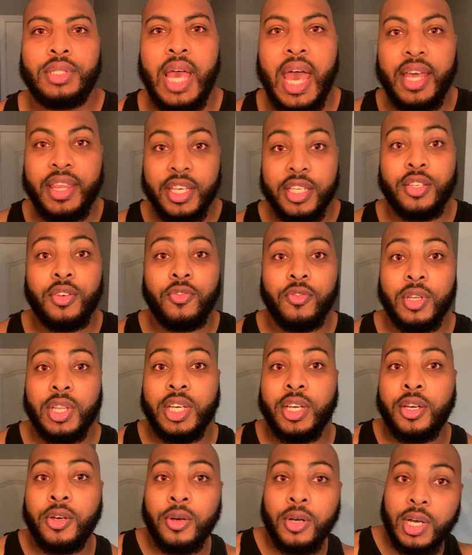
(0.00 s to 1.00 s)
Yeah, these are
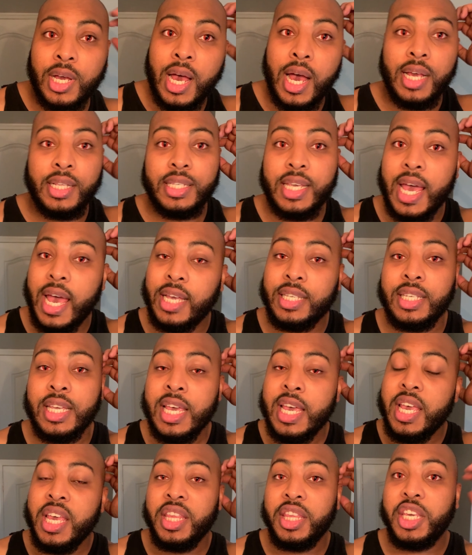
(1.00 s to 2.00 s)
really cool contacts.
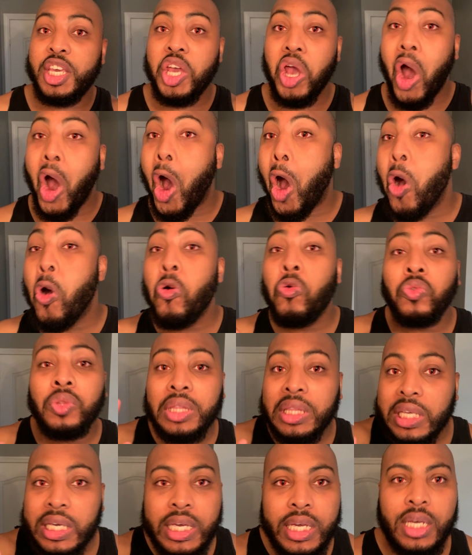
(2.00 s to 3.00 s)
The
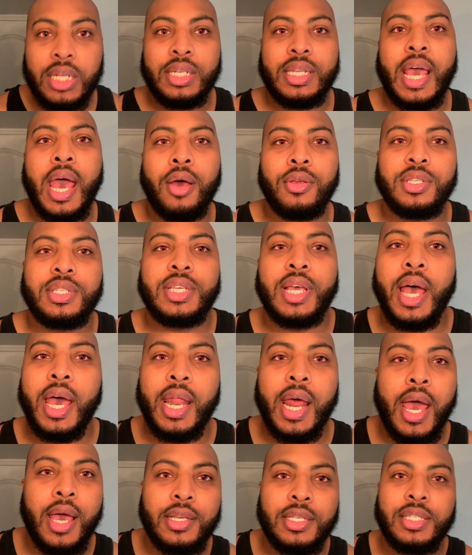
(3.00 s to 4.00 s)
only
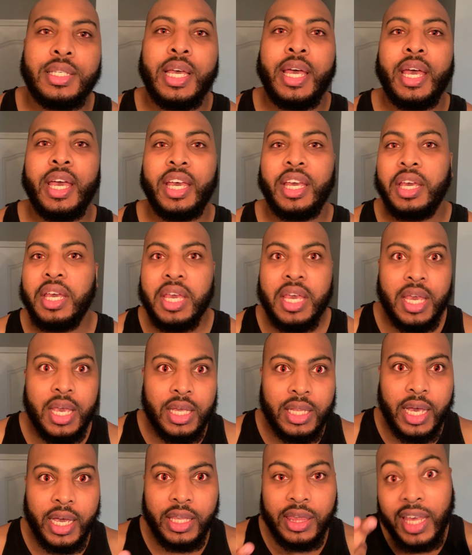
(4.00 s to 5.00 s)
downside, I say,
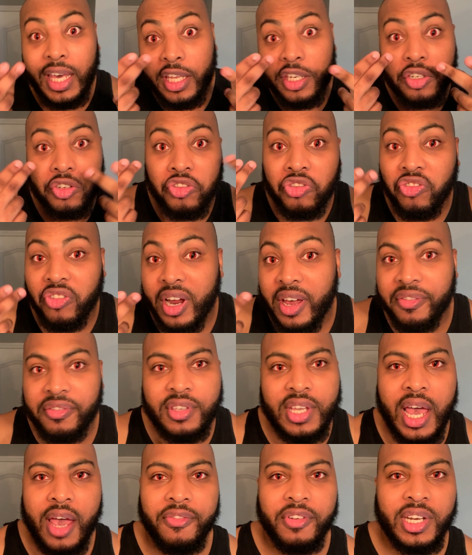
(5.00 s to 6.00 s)
like they
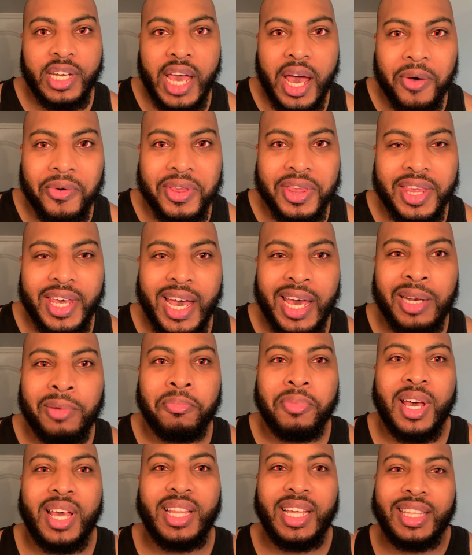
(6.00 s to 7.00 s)
drift every now and then,
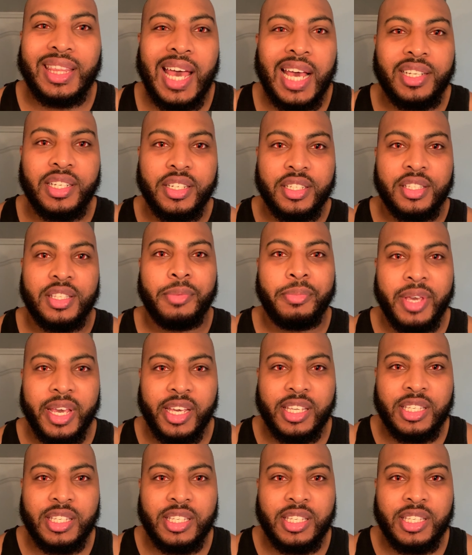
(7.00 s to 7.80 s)
but like that's just to be